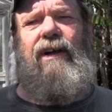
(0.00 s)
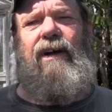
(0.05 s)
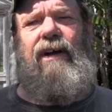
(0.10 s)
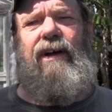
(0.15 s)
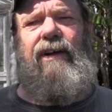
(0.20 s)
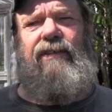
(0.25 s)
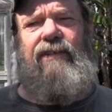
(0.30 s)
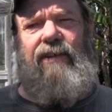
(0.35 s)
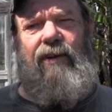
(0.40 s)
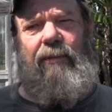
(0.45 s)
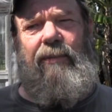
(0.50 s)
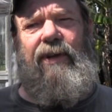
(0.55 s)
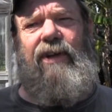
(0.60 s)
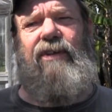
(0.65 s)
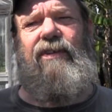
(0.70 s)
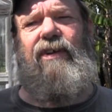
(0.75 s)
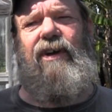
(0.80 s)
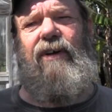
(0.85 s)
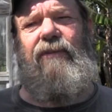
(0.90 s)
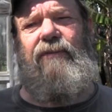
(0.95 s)
Uh, it's going to be a
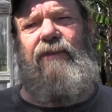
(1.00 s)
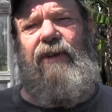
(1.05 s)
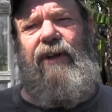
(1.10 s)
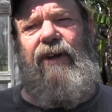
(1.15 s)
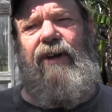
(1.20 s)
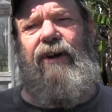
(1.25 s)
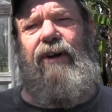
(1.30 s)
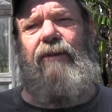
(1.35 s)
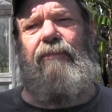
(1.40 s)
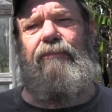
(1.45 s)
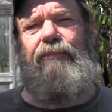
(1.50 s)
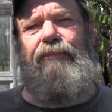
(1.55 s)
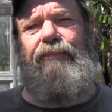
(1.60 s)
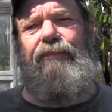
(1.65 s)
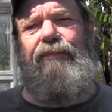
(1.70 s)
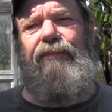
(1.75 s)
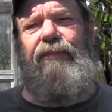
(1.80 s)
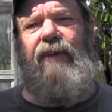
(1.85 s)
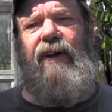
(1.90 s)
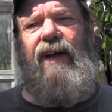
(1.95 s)
tough year.
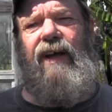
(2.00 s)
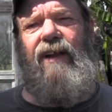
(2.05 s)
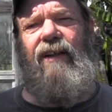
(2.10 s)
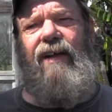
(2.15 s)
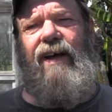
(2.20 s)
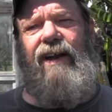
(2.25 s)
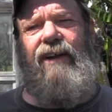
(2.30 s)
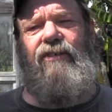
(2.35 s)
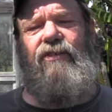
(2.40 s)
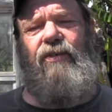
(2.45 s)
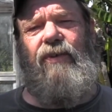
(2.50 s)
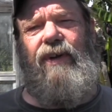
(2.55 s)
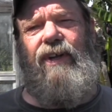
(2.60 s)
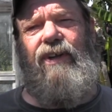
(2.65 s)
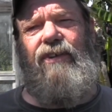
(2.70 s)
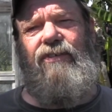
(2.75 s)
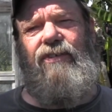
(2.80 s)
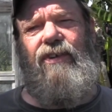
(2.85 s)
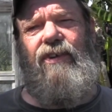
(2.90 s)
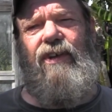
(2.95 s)
And I got a lot of
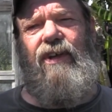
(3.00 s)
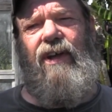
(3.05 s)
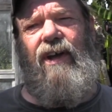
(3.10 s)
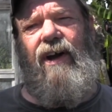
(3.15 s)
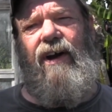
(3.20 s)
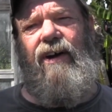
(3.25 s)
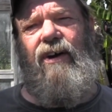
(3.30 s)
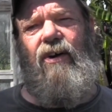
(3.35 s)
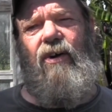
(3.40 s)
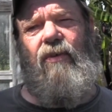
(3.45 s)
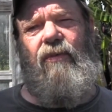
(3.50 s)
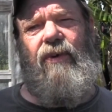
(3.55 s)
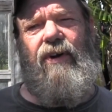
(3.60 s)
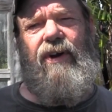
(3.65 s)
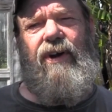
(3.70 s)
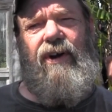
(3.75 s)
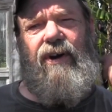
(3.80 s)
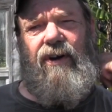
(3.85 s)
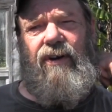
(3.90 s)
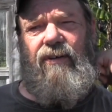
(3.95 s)
trees in the yard over
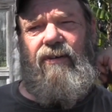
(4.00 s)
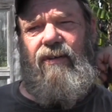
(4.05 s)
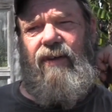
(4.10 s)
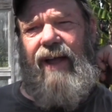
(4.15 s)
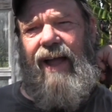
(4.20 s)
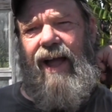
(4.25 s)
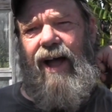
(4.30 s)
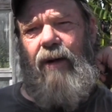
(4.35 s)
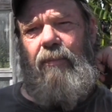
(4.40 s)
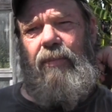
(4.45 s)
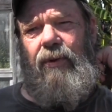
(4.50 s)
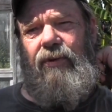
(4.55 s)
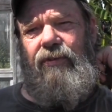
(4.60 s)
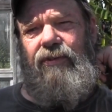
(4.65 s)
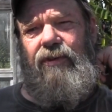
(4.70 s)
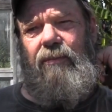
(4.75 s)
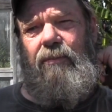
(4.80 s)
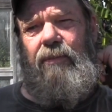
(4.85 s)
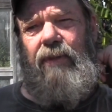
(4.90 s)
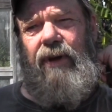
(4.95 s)
here,
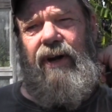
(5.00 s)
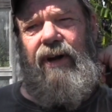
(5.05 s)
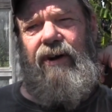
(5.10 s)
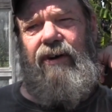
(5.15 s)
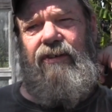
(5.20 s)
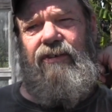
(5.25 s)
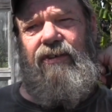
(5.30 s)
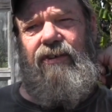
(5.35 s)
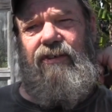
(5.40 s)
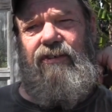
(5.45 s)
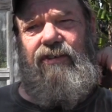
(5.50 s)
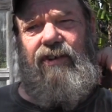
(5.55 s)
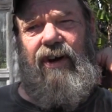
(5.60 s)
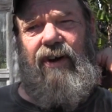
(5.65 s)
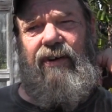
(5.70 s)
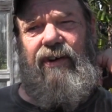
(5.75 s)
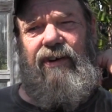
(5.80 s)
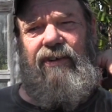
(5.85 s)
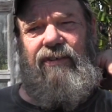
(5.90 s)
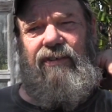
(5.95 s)
apples and pears and
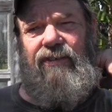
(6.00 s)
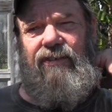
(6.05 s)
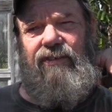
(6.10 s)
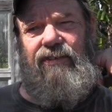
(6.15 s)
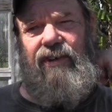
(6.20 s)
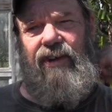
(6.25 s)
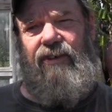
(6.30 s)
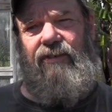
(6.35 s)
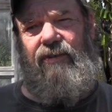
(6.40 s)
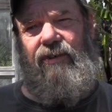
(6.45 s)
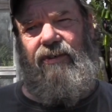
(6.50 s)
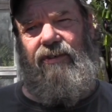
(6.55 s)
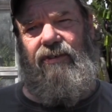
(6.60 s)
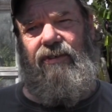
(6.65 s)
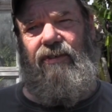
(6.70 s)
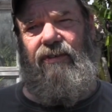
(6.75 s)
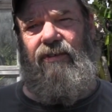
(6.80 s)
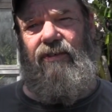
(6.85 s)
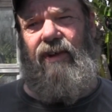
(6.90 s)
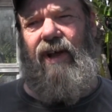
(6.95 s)
cherries and citrus
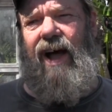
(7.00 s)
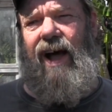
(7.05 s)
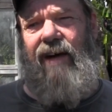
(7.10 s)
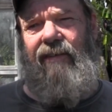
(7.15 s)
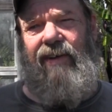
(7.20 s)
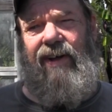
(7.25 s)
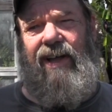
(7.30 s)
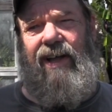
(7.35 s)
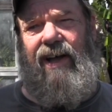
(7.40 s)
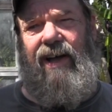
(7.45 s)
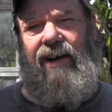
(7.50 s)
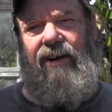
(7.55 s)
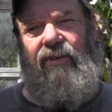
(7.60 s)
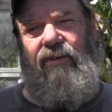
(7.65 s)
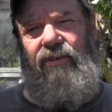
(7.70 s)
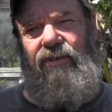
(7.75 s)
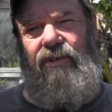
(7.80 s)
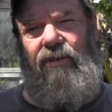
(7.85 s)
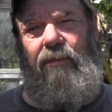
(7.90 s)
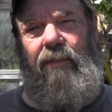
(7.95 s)
and
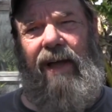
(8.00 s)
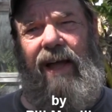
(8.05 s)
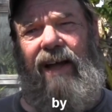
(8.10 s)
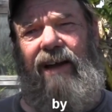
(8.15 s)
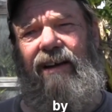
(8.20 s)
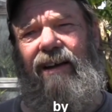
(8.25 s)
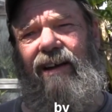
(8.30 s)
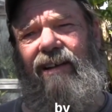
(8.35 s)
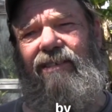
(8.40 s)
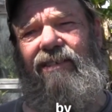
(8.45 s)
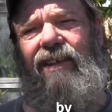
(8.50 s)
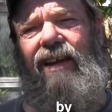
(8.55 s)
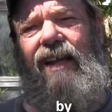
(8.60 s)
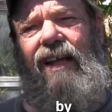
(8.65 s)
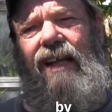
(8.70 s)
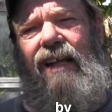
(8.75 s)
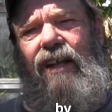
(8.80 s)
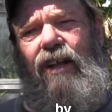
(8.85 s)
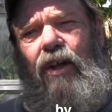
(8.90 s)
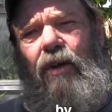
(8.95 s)
avocados and nuts,
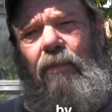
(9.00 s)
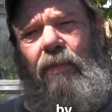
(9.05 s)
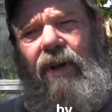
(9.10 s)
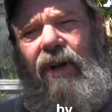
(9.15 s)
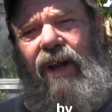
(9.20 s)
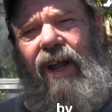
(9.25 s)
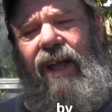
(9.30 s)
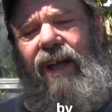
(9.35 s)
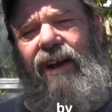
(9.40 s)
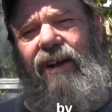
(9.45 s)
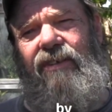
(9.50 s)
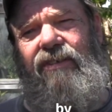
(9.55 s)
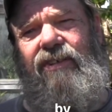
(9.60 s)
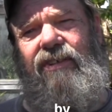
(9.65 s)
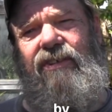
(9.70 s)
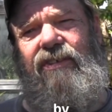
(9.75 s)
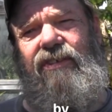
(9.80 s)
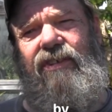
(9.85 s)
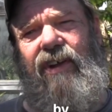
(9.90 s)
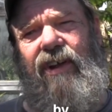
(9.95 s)
bananas
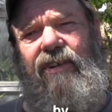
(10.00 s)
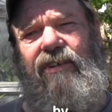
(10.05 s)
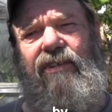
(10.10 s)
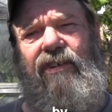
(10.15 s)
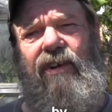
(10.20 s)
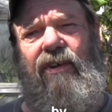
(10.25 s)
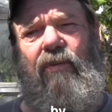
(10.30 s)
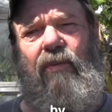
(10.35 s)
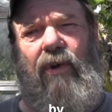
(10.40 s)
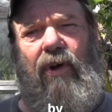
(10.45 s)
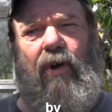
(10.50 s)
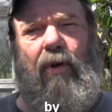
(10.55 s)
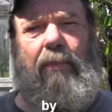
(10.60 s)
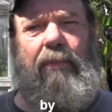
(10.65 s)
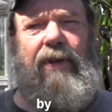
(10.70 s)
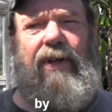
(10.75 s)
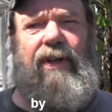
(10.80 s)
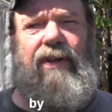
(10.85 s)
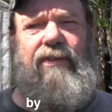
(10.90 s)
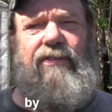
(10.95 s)
and such that will
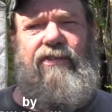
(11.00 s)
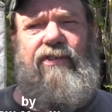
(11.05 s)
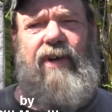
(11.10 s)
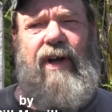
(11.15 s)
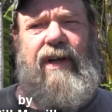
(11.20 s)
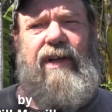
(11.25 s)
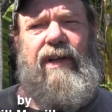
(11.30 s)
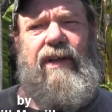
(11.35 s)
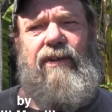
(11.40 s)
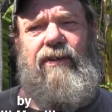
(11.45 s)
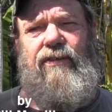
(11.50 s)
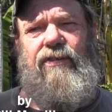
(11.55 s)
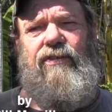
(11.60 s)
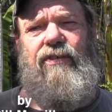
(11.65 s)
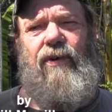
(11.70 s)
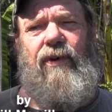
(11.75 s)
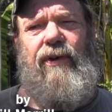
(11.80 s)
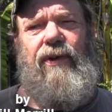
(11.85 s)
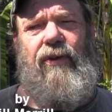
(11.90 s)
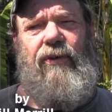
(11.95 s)
be sucking the
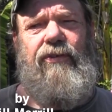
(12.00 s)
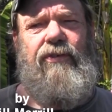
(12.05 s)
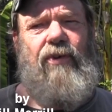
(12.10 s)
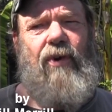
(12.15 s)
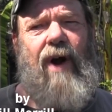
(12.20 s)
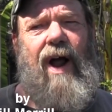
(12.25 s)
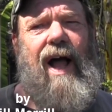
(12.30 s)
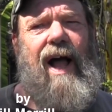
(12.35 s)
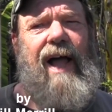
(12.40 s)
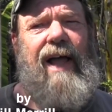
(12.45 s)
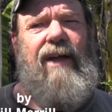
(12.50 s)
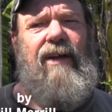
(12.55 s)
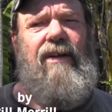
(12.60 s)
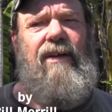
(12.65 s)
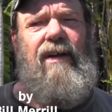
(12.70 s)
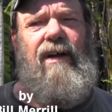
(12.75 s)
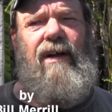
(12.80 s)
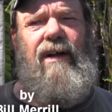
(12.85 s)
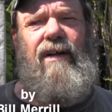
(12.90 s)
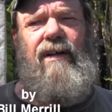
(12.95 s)
soil dry
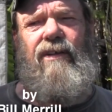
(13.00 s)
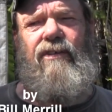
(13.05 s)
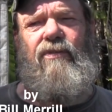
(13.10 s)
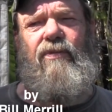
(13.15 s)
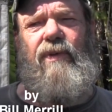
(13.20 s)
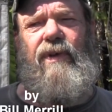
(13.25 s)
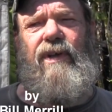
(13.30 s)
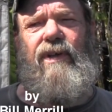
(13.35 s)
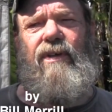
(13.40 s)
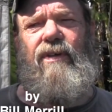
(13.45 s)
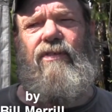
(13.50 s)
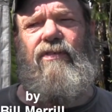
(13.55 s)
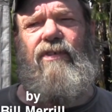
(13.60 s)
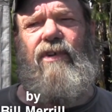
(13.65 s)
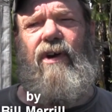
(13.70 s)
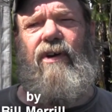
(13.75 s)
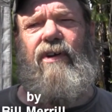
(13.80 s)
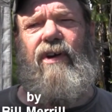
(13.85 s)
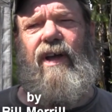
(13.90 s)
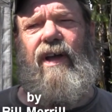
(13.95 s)
uh, as we
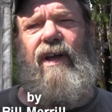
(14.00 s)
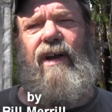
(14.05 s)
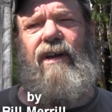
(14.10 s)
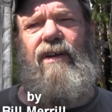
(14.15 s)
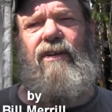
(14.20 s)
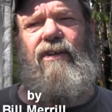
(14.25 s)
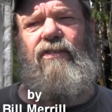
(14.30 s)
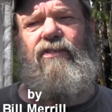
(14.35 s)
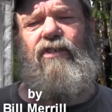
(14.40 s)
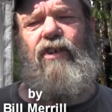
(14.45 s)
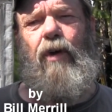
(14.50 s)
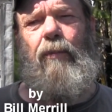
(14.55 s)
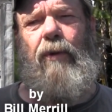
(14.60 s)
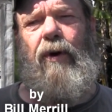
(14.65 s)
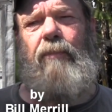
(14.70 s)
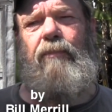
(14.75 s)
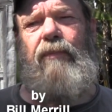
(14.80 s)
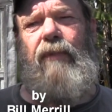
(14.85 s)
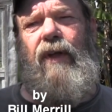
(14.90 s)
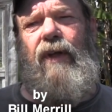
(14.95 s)
start to head into
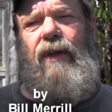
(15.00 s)
summer.